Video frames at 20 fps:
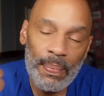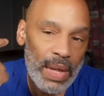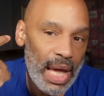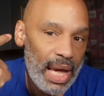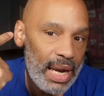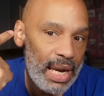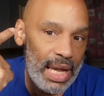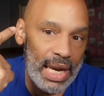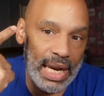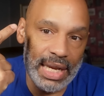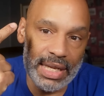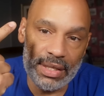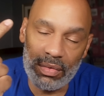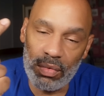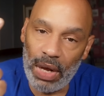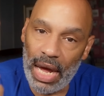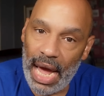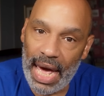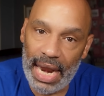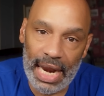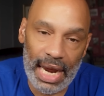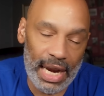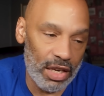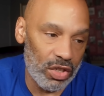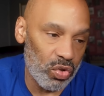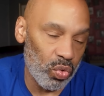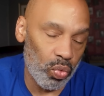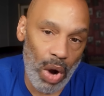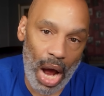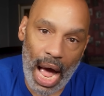and it is and it
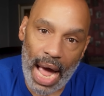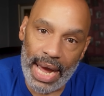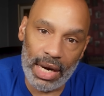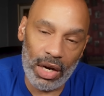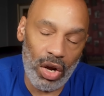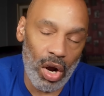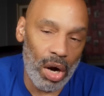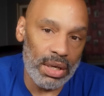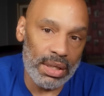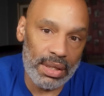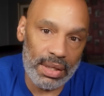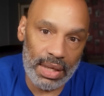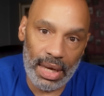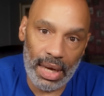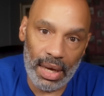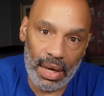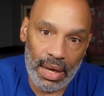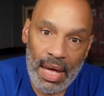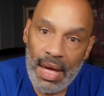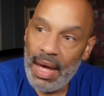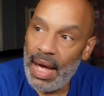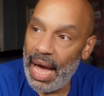is Ryan Garcia,